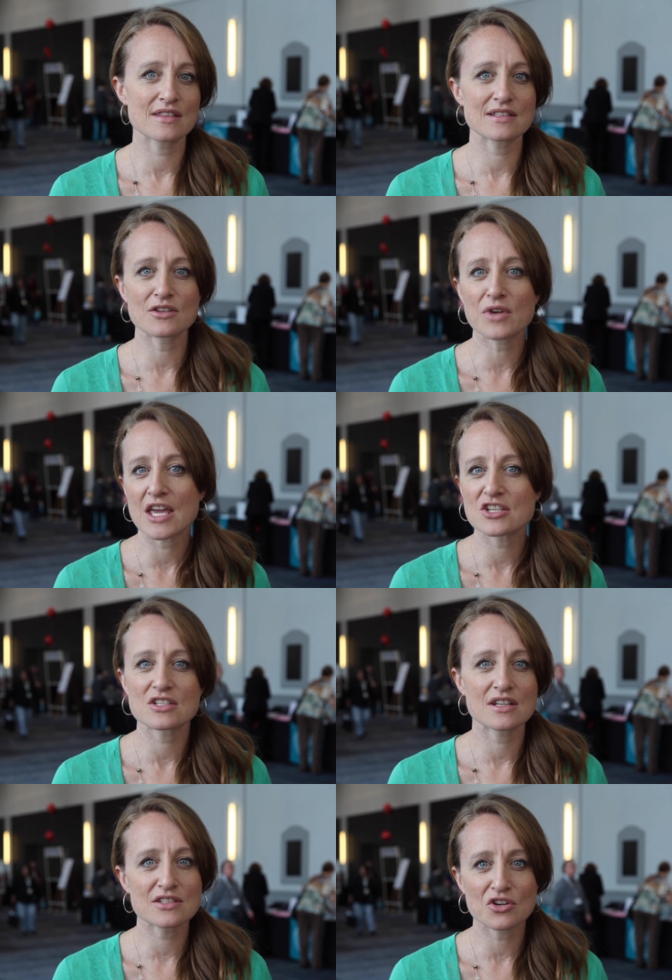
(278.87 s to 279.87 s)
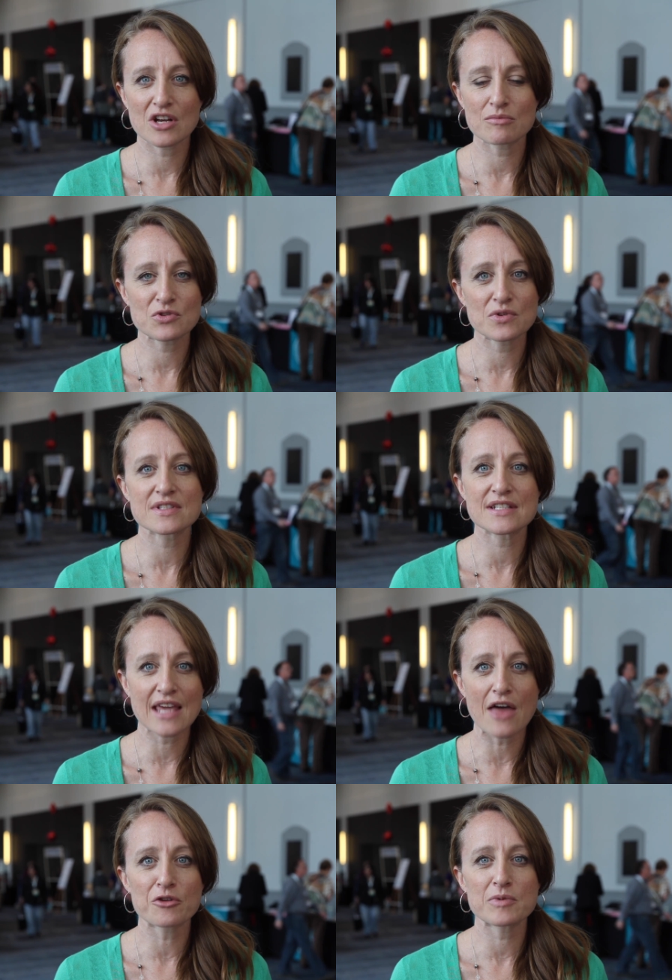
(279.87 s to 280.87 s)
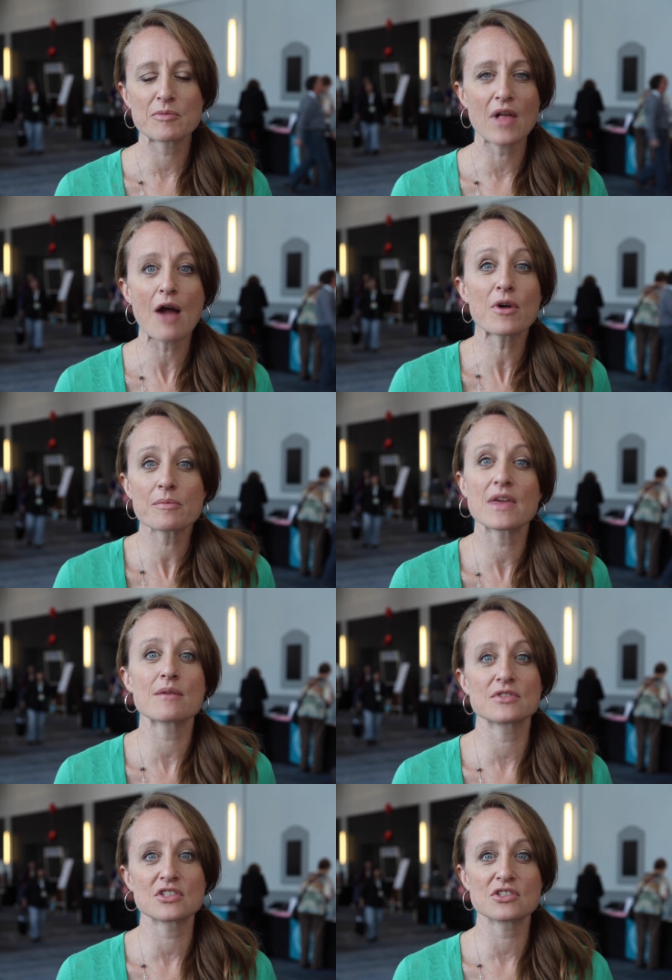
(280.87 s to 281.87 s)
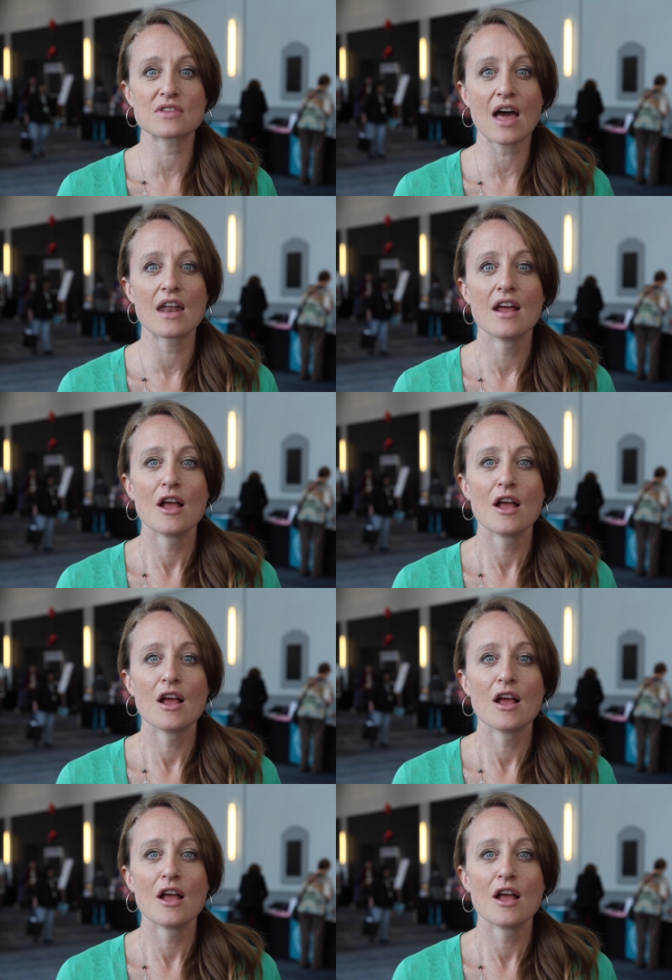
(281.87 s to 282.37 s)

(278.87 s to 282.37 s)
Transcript: these location and surname tools to gather people. I want to be able to do that